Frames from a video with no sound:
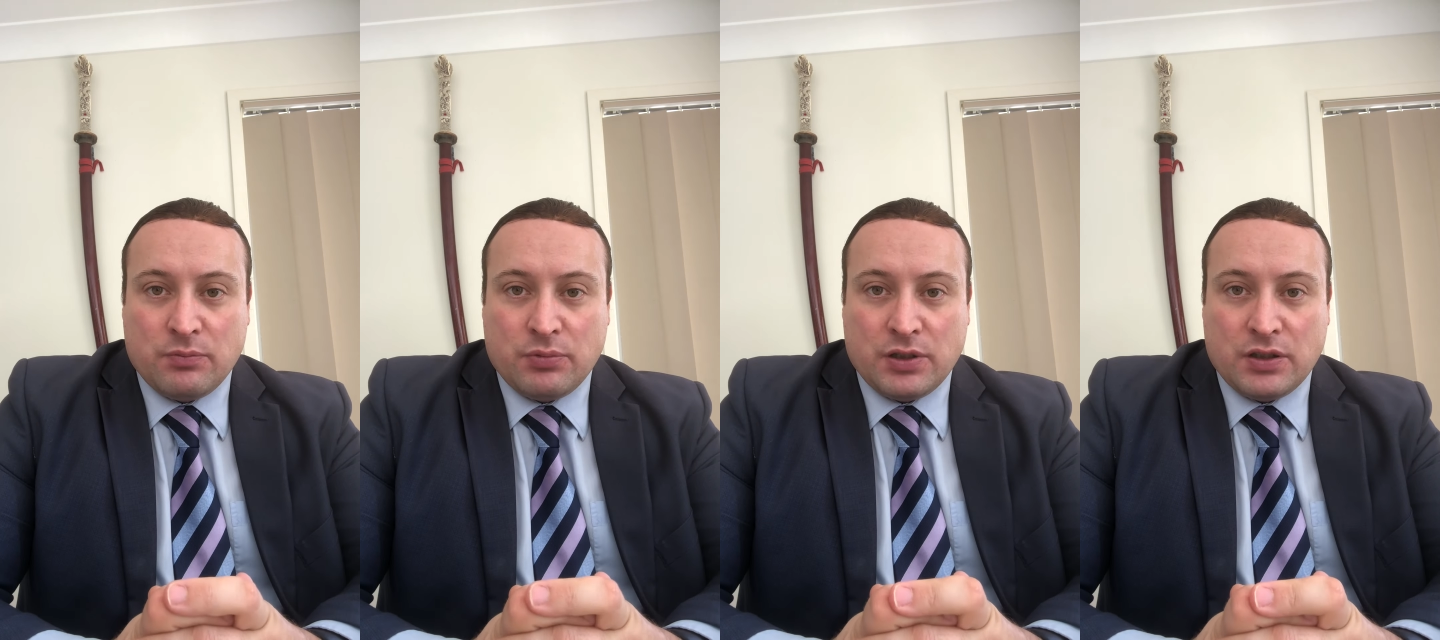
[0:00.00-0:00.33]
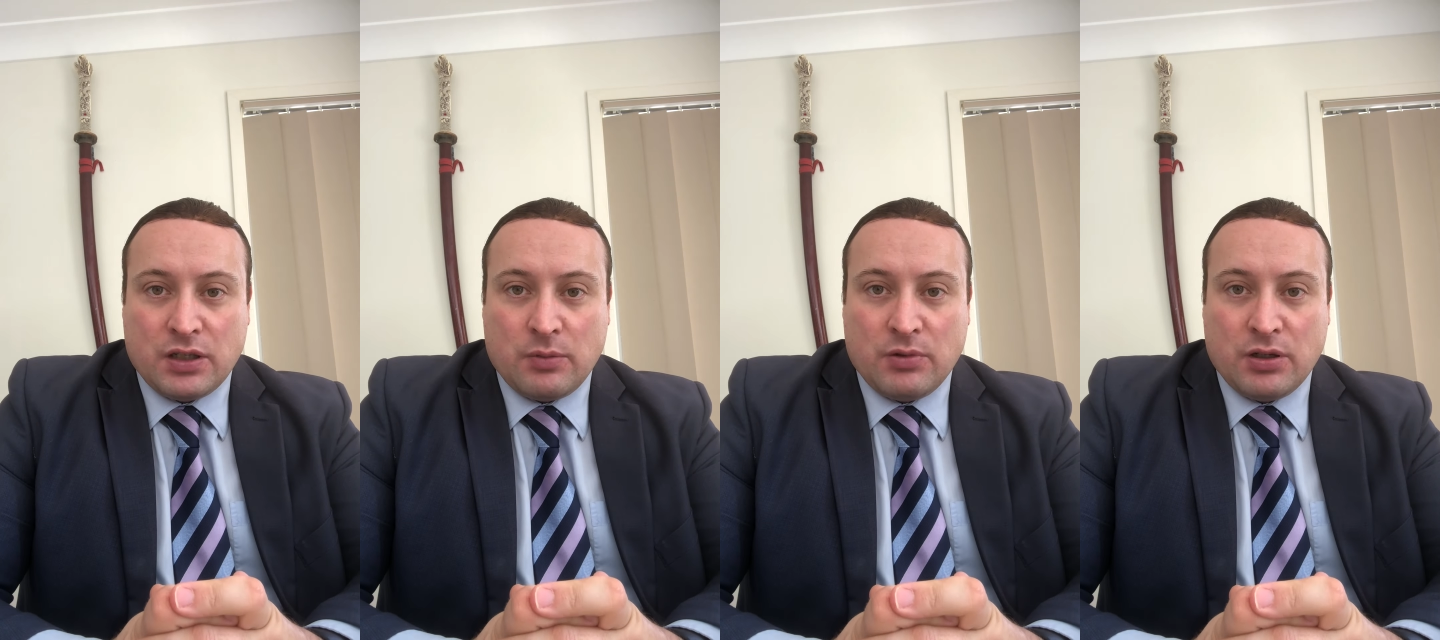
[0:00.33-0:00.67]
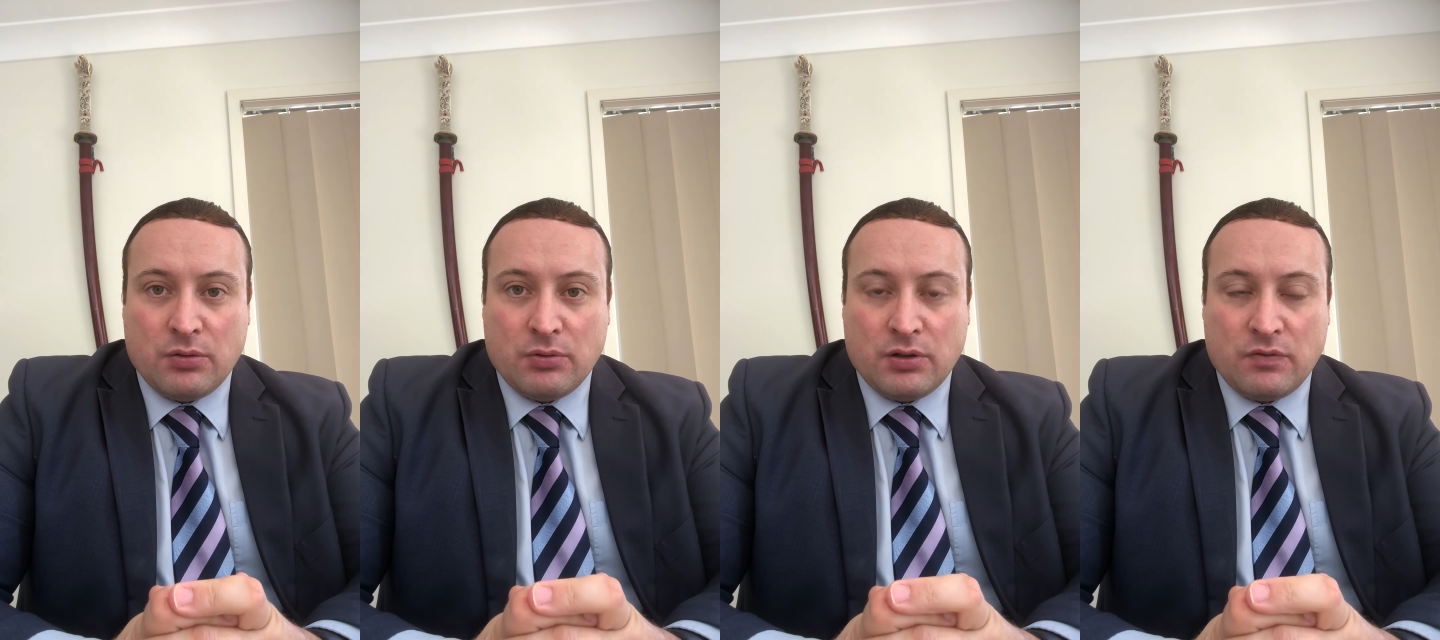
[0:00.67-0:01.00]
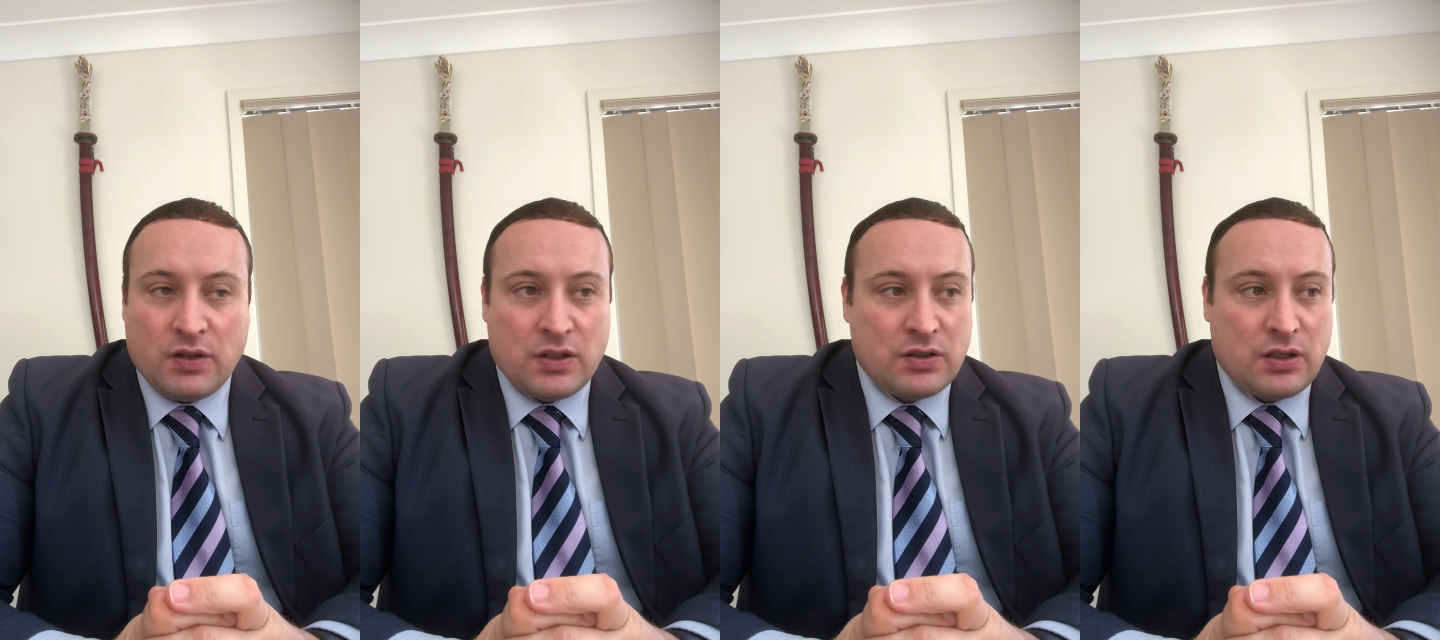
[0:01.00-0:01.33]
please let me know in
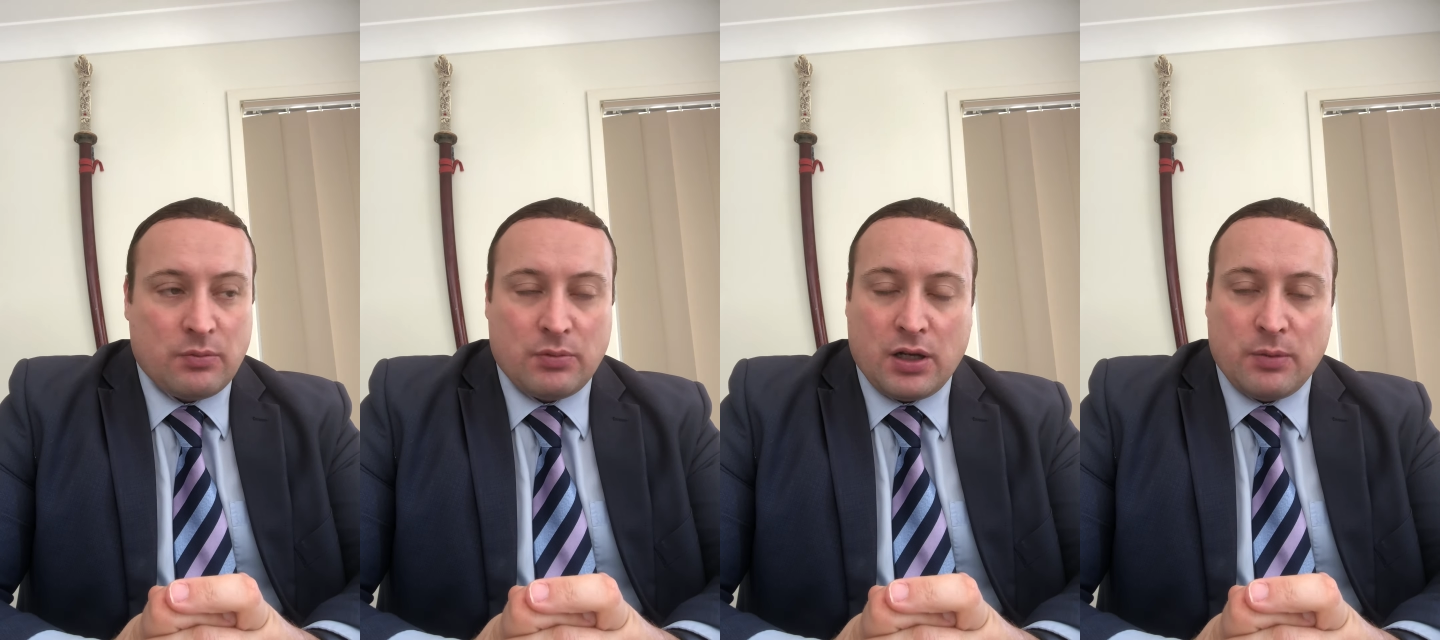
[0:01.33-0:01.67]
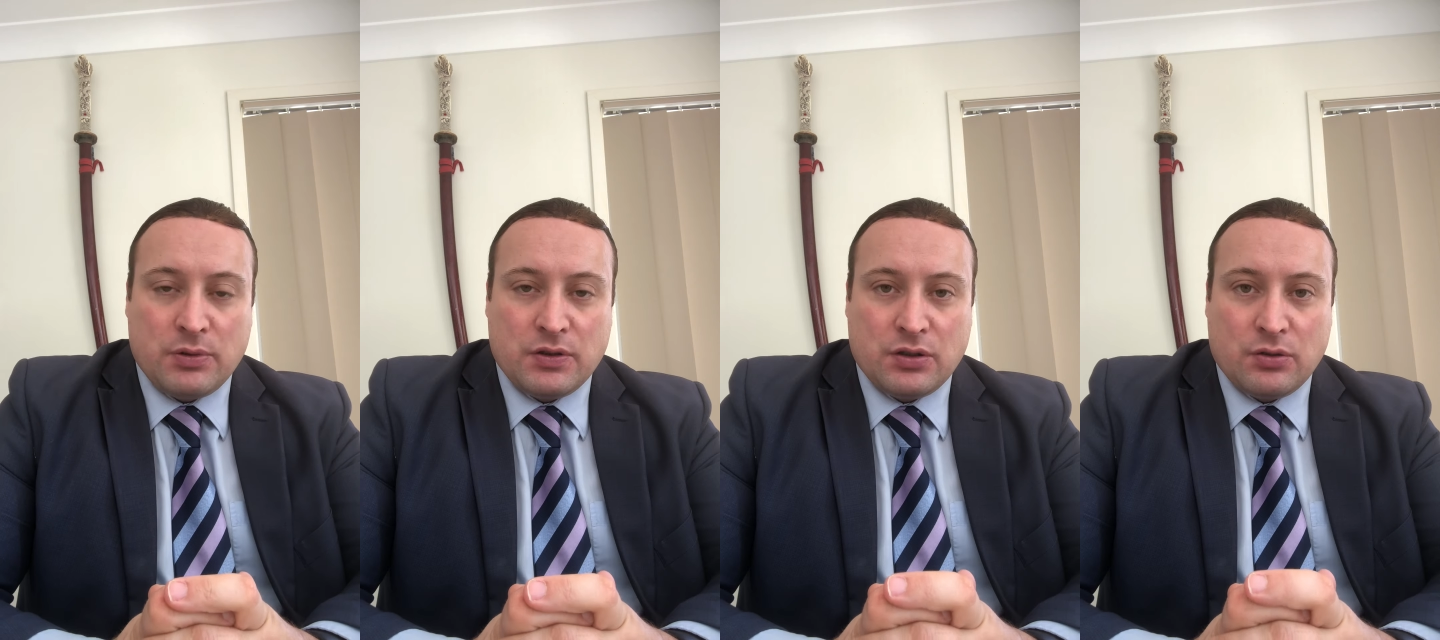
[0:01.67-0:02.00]
advance and I'll be happy to